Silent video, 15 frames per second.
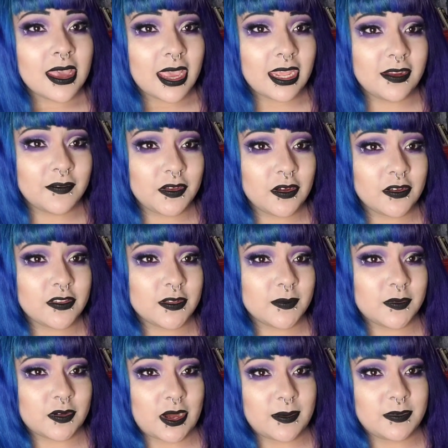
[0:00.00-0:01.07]
And if you're
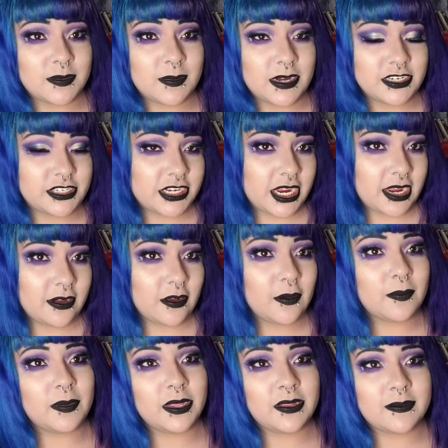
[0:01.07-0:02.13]
subscribed to my channel,
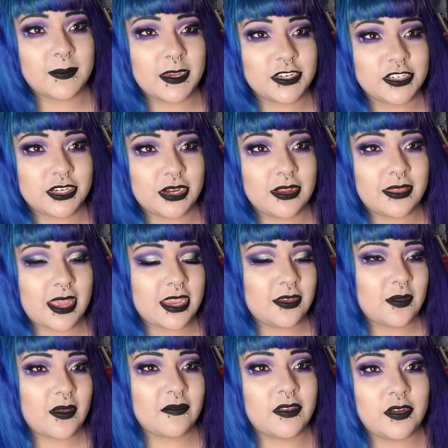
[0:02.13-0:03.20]
please make sure that you
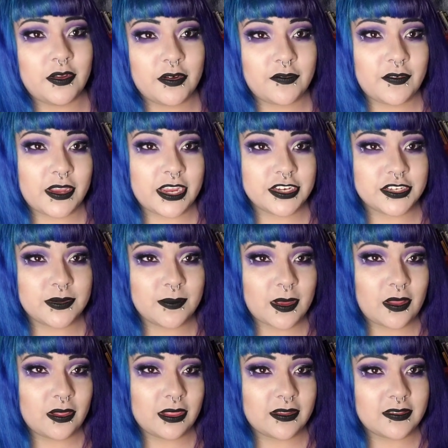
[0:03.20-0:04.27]
have the notification
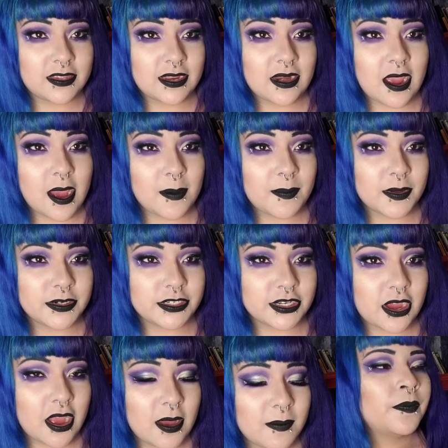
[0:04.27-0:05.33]
bell listed up on
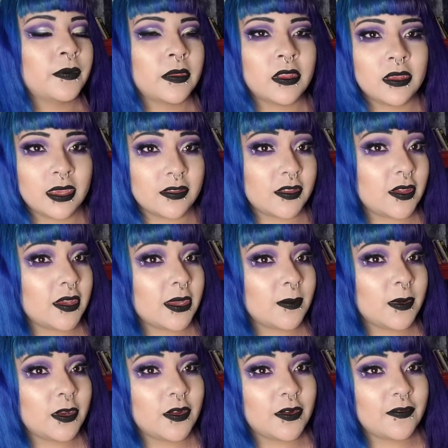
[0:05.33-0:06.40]
top, so you can
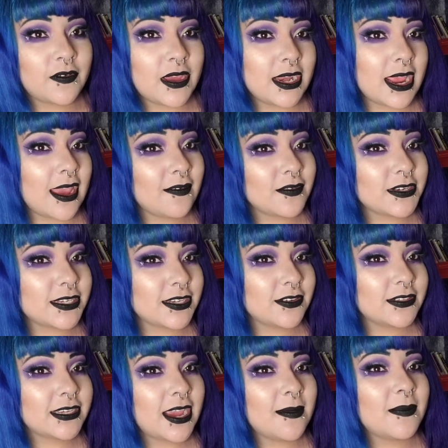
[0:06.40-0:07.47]
be notified every single
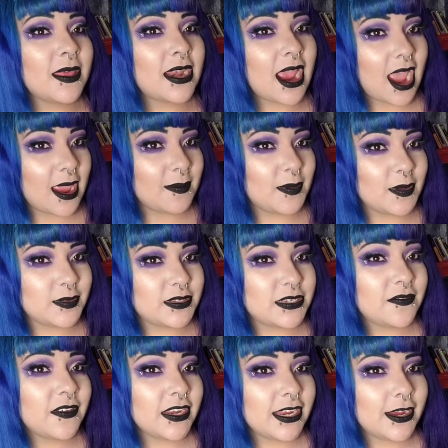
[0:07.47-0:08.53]
time that I post a
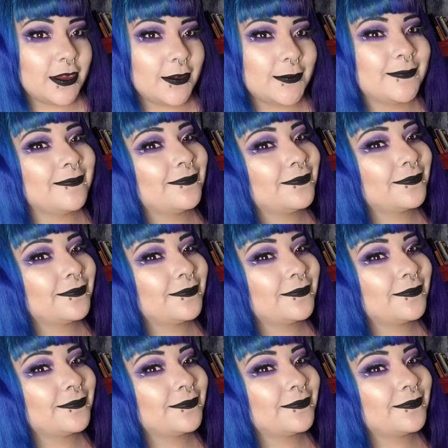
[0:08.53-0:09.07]
video.